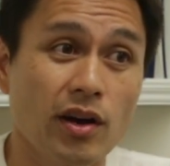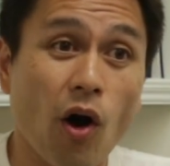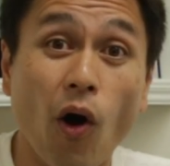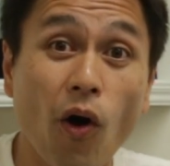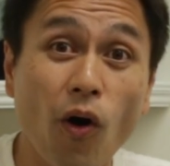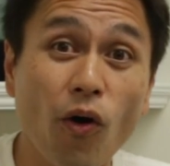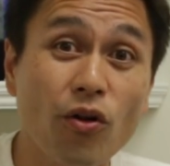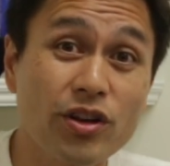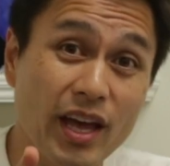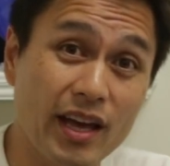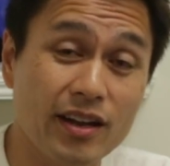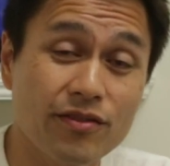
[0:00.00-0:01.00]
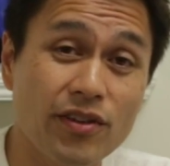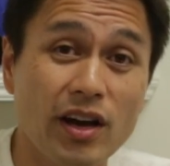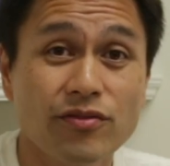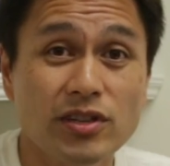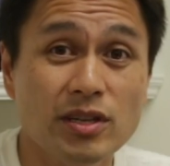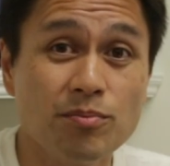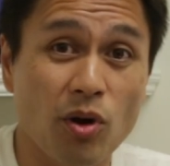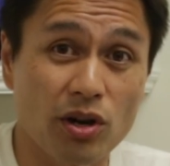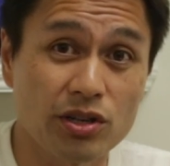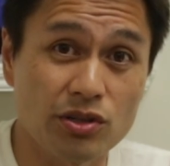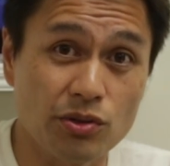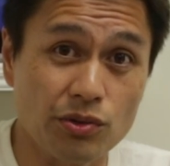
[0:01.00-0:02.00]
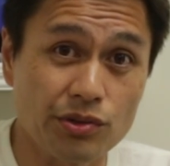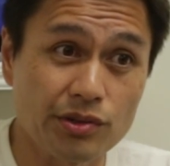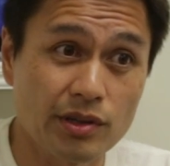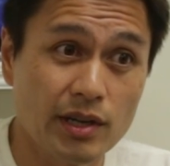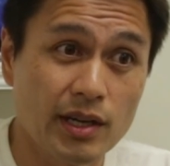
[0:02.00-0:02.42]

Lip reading: all Canon 5D Mark IIs.